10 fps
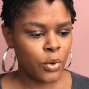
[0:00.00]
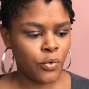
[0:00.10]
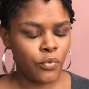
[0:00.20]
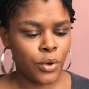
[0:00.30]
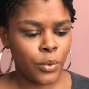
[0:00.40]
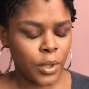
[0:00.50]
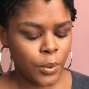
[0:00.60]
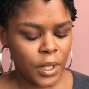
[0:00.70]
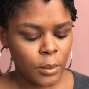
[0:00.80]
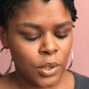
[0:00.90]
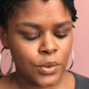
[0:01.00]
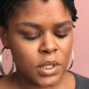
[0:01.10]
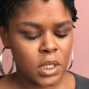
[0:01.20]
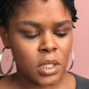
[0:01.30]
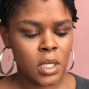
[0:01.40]
real quick, what I'm
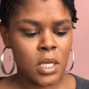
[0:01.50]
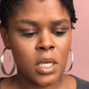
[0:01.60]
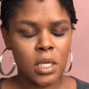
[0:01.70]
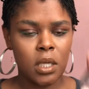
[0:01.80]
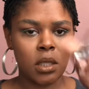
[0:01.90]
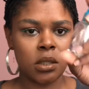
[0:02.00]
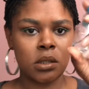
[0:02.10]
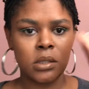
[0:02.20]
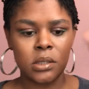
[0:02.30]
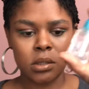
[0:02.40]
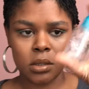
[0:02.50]
using is